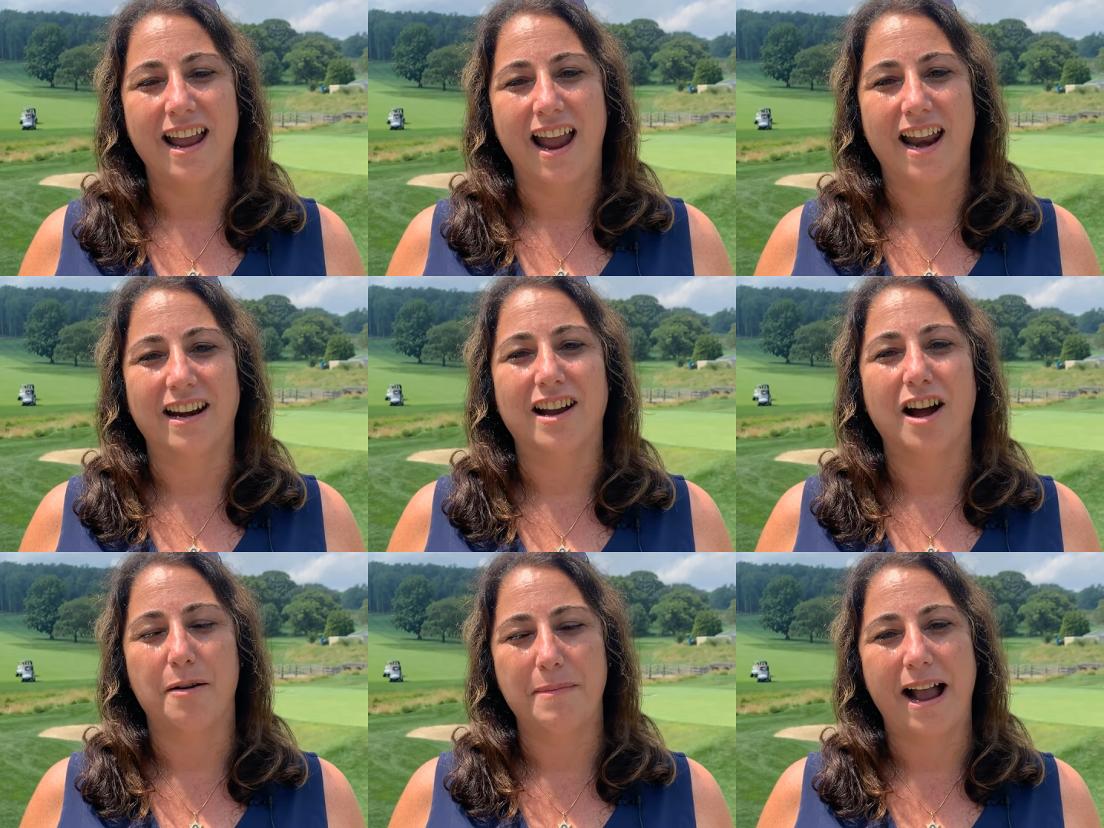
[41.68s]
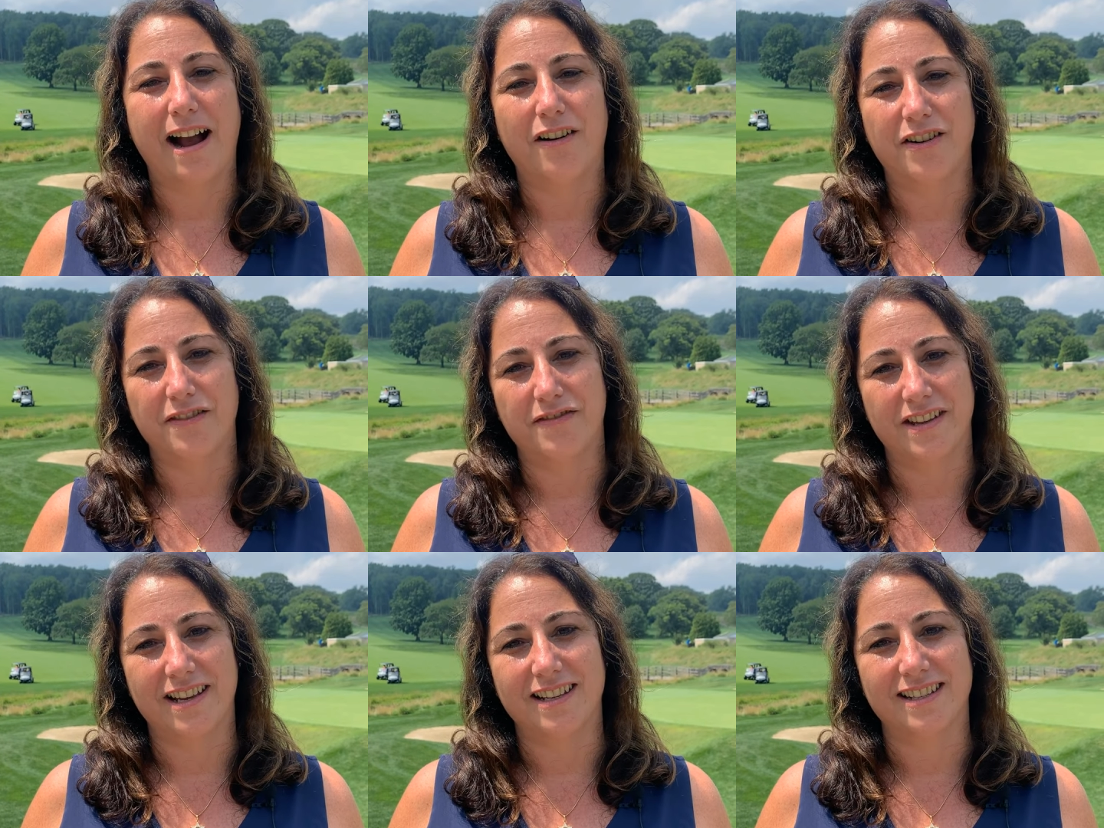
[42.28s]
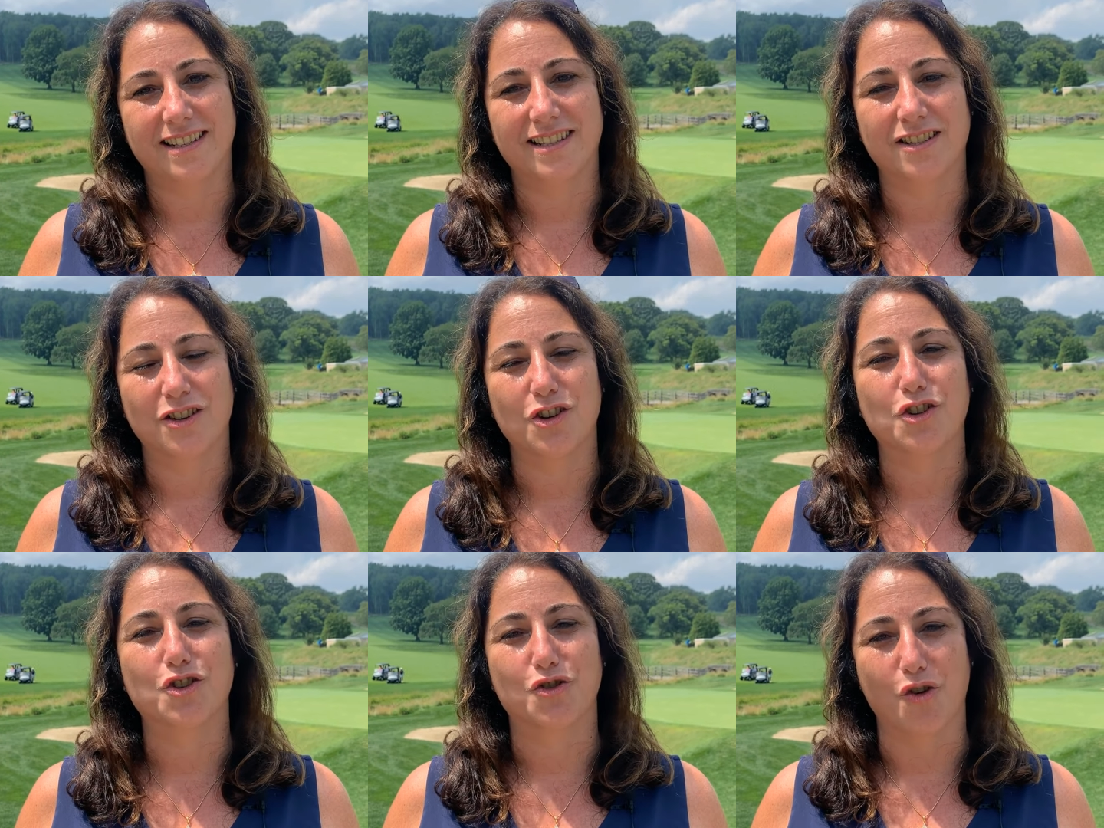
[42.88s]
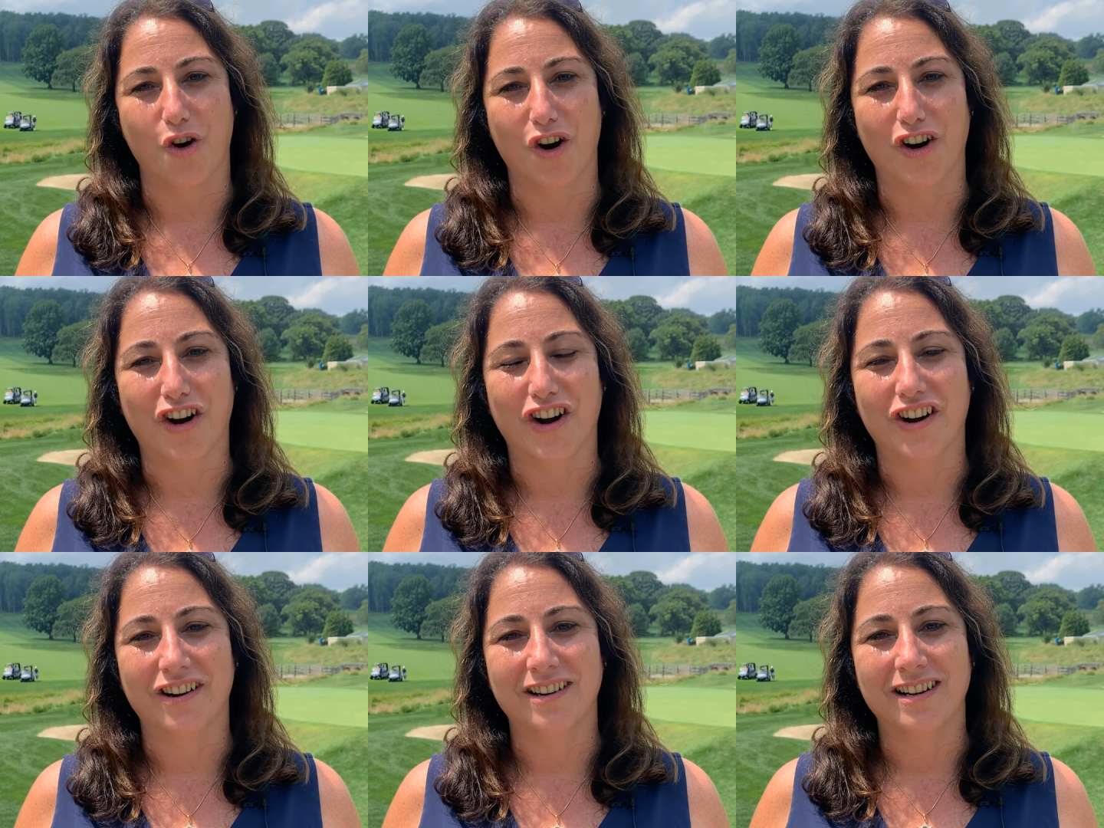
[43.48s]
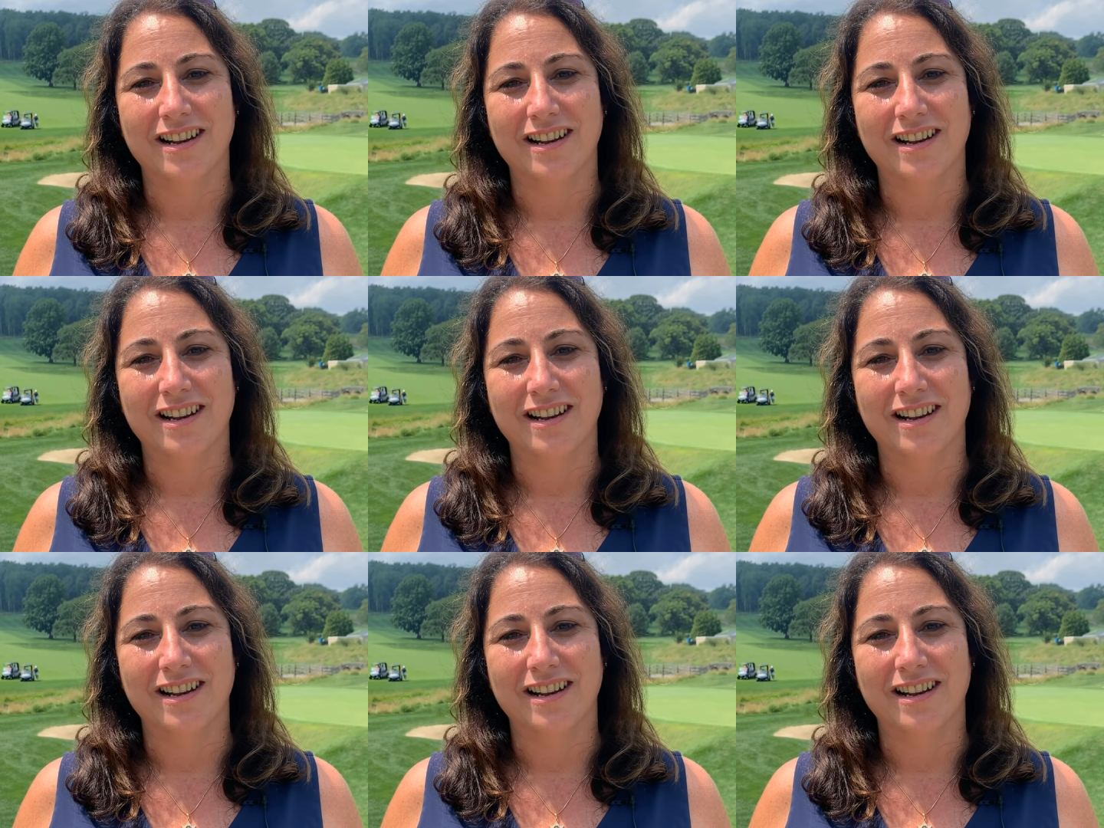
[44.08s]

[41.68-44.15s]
and come out of this stronger.